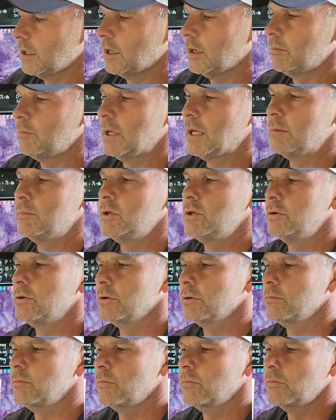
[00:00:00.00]
Maybe
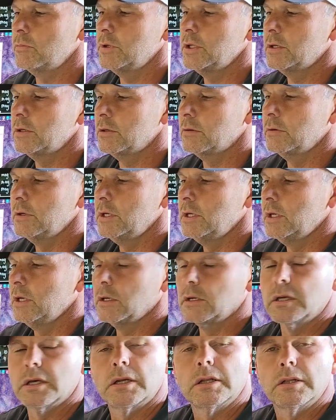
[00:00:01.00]
you're,
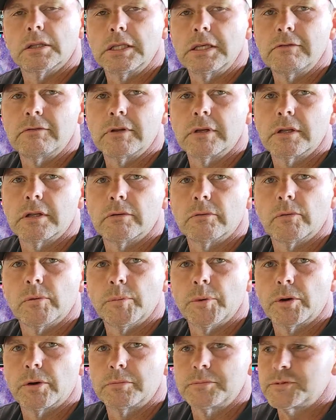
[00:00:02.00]
gonna leave it at a
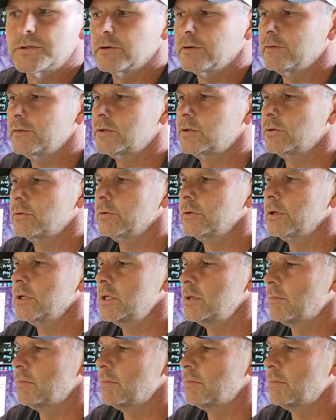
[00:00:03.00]
remote observatory.